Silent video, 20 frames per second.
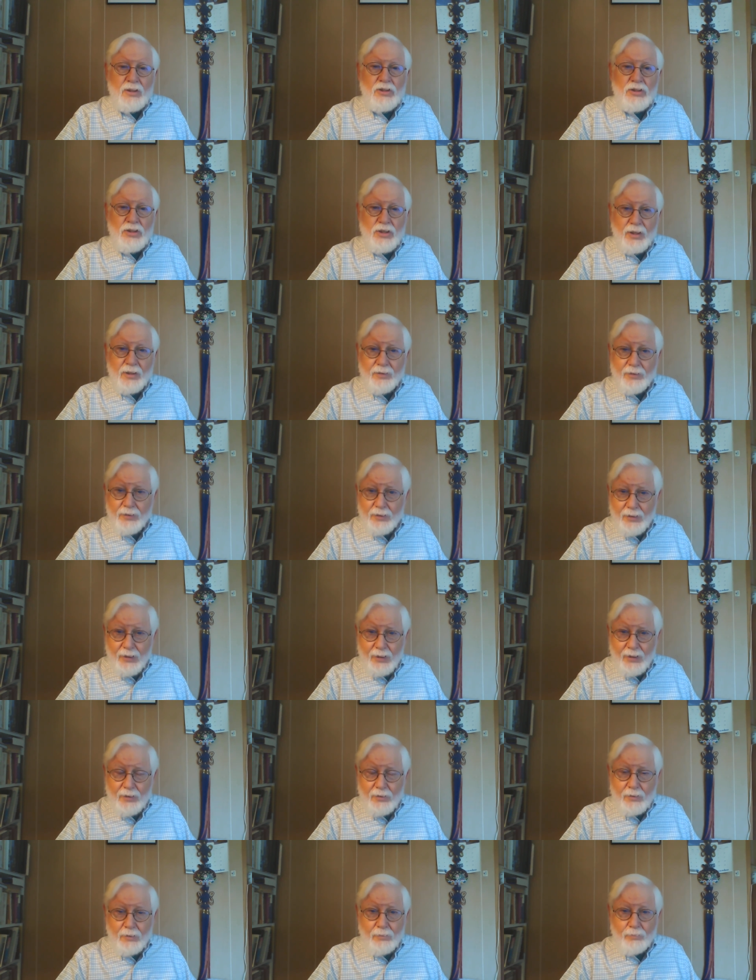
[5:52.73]
check the
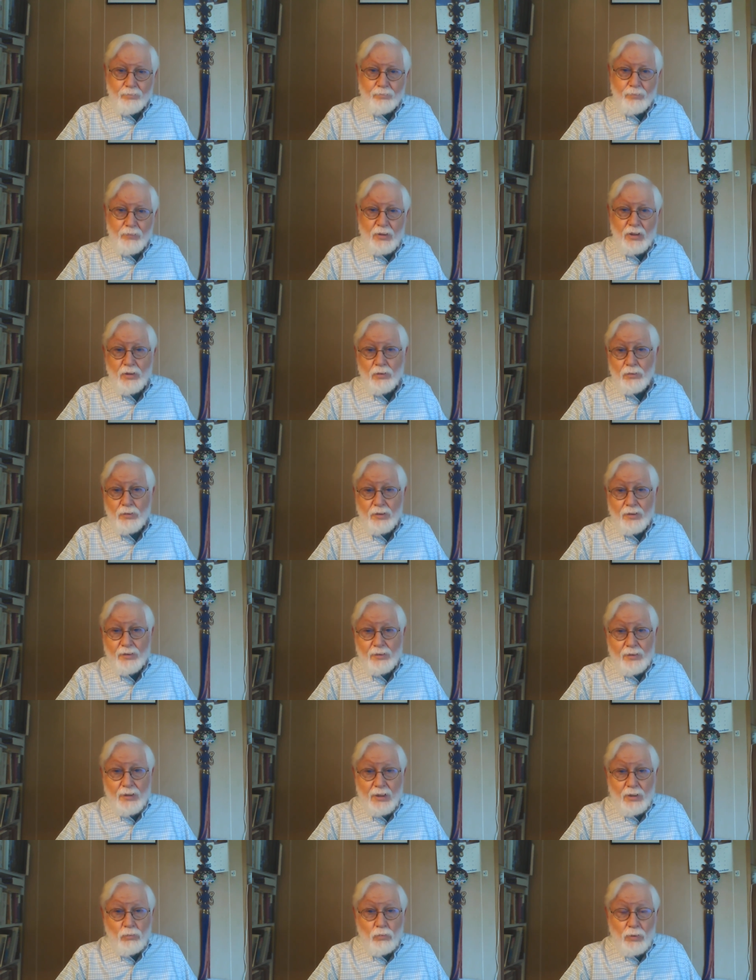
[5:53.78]
date, go to the
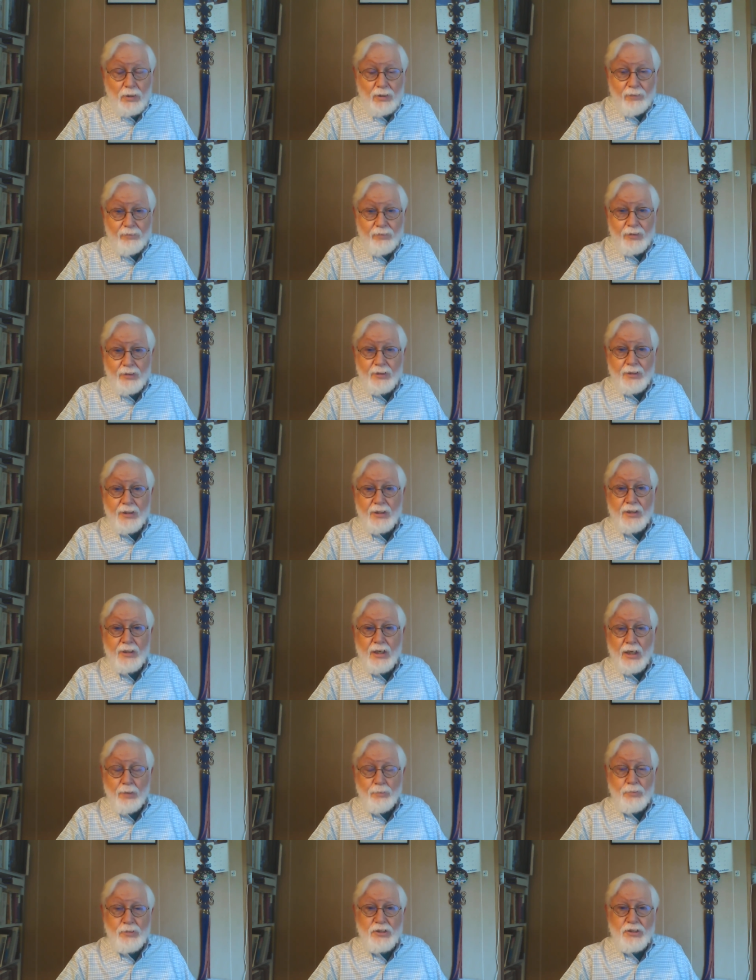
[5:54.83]
date, whatever the date
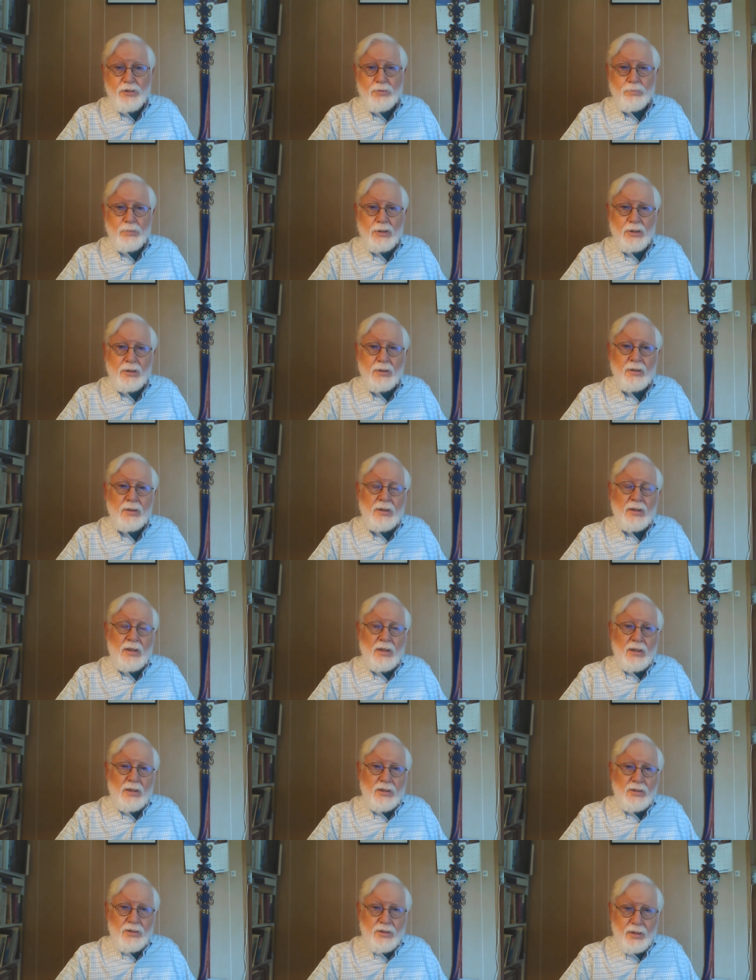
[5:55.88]
happens to be,
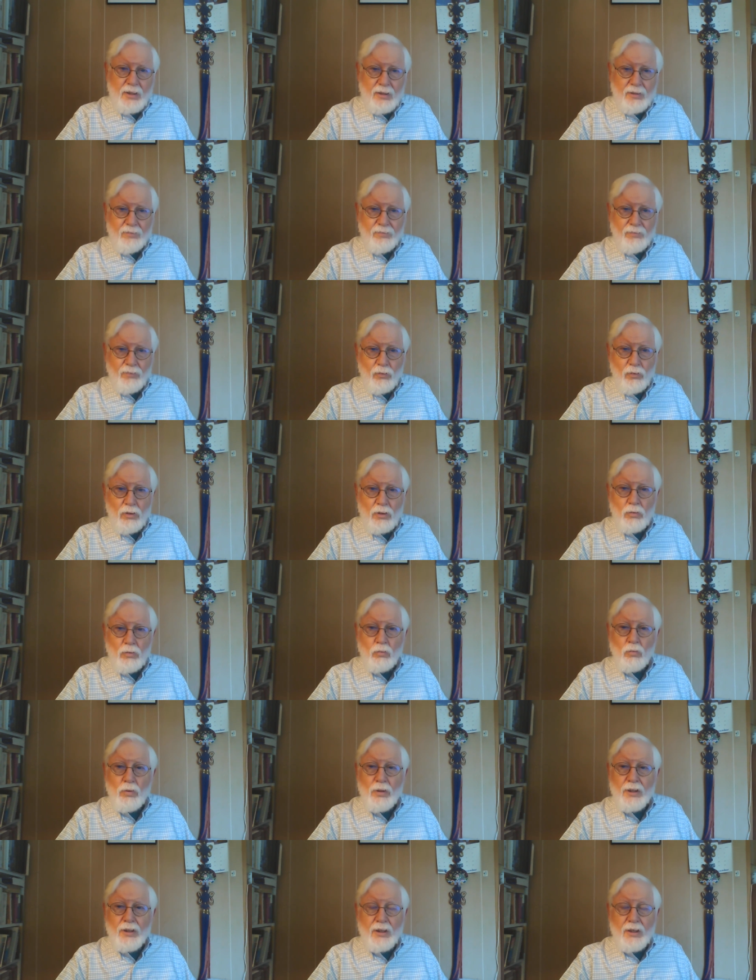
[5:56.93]
check for
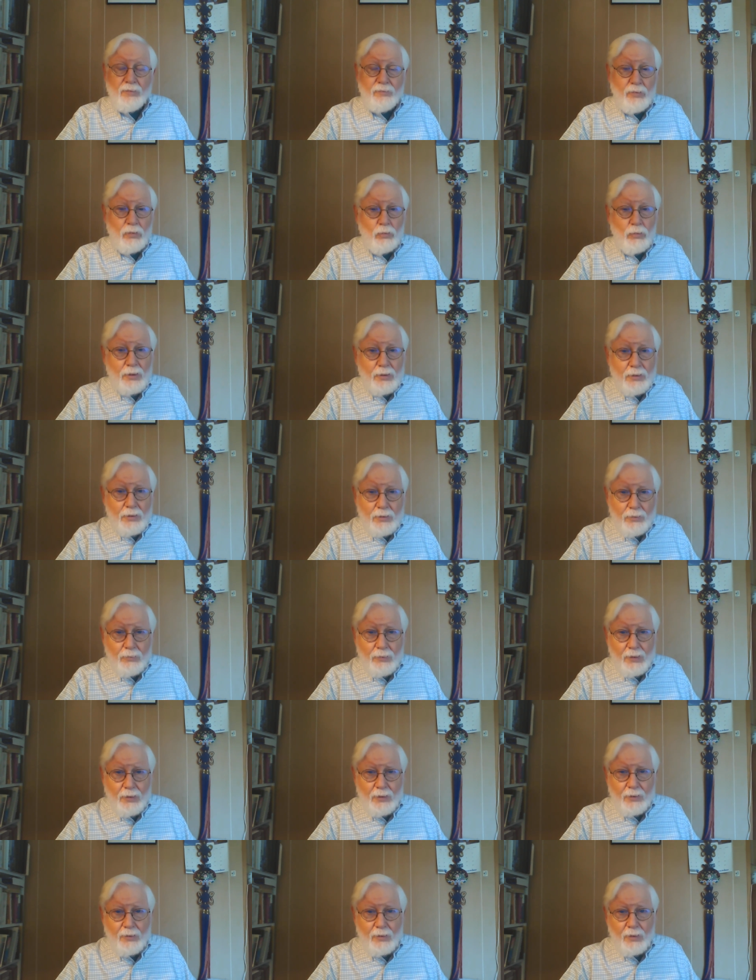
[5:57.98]
whatever we're
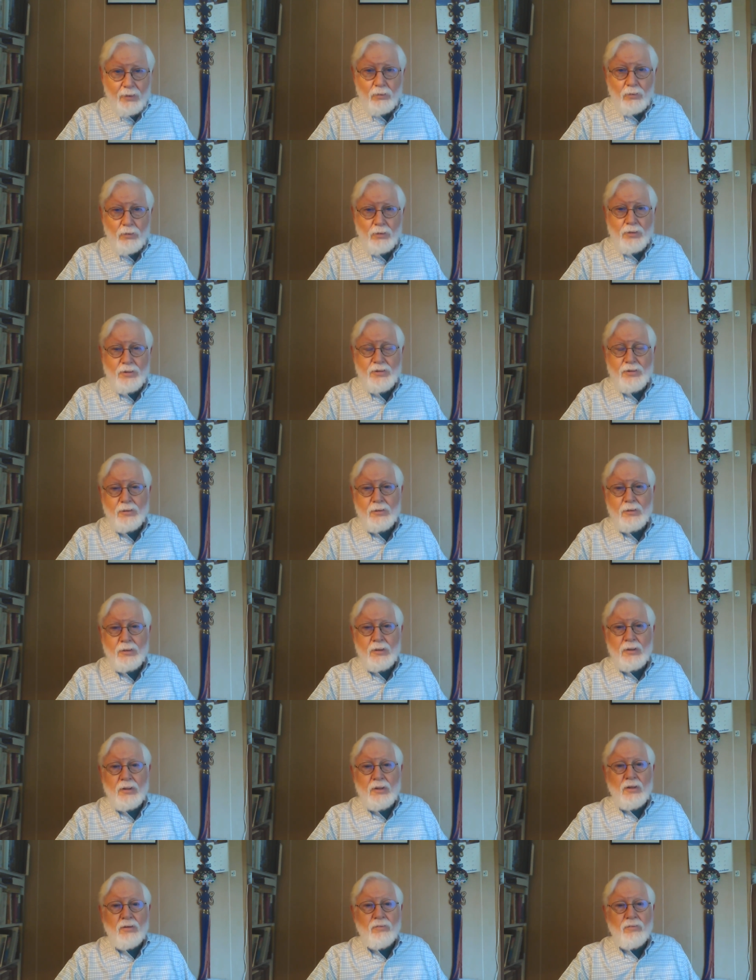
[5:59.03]
doing in the course
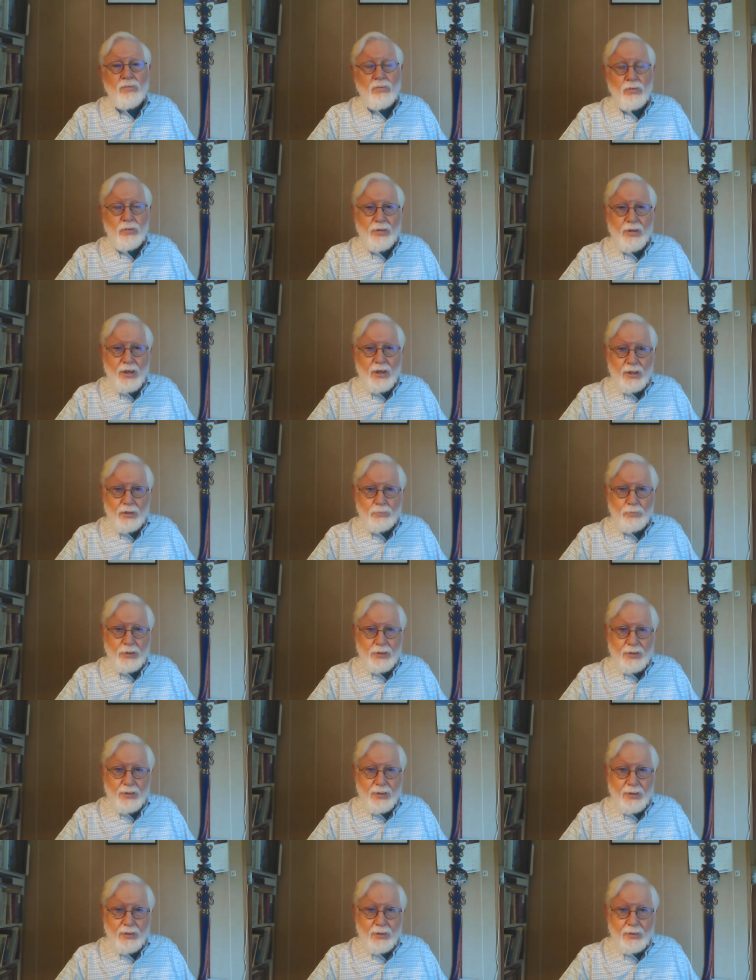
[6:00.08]
for that
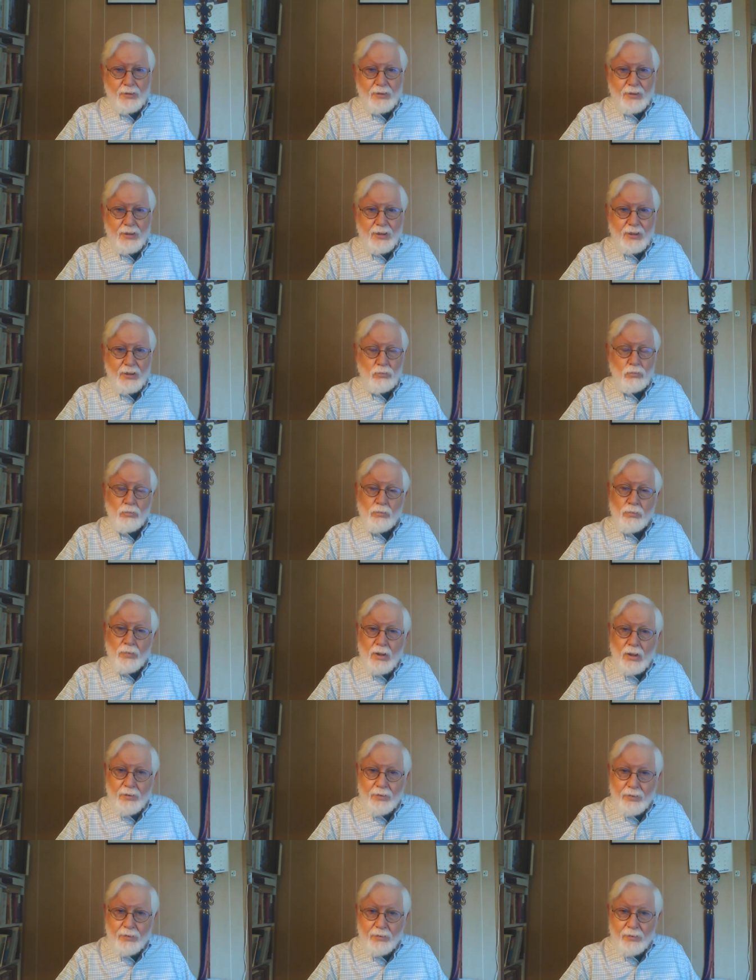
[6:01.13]
particular date.
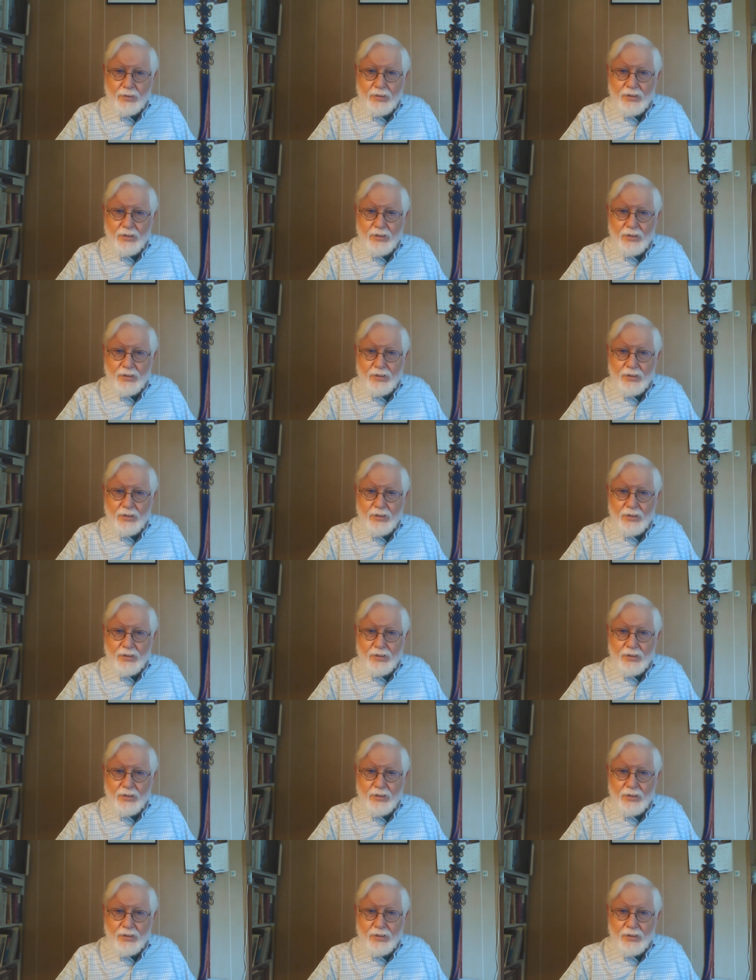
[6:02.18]
Are there